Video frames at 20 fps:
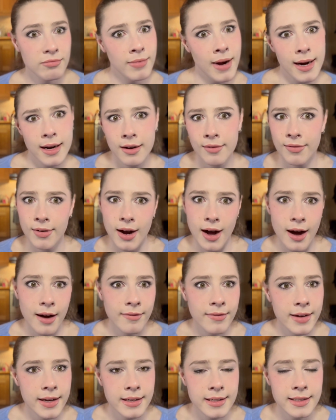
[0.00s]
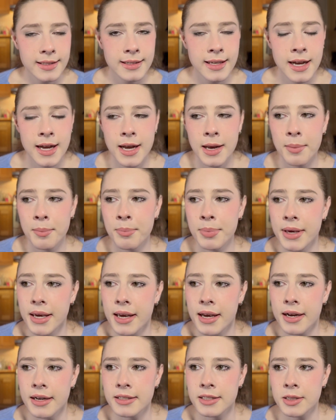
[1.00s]
running for office,
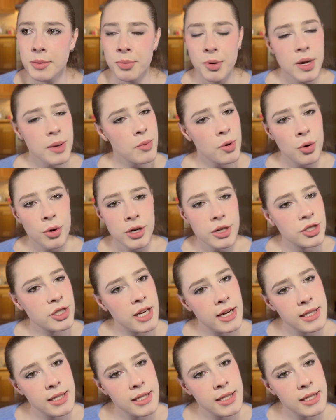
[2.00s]
being a Supreme Court